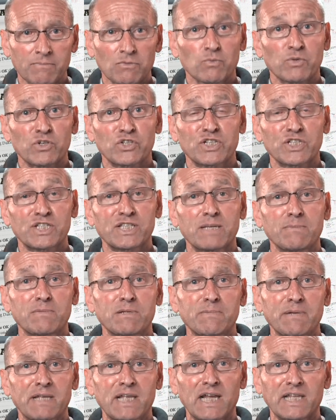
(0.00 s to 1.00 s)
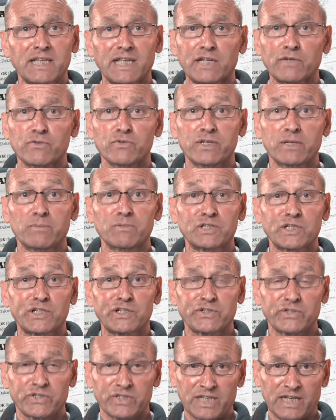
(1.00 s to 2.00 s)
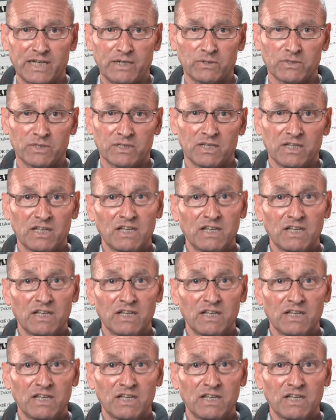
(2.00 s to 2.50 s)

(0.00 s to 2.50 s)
which the team's mechanics were able to sort out.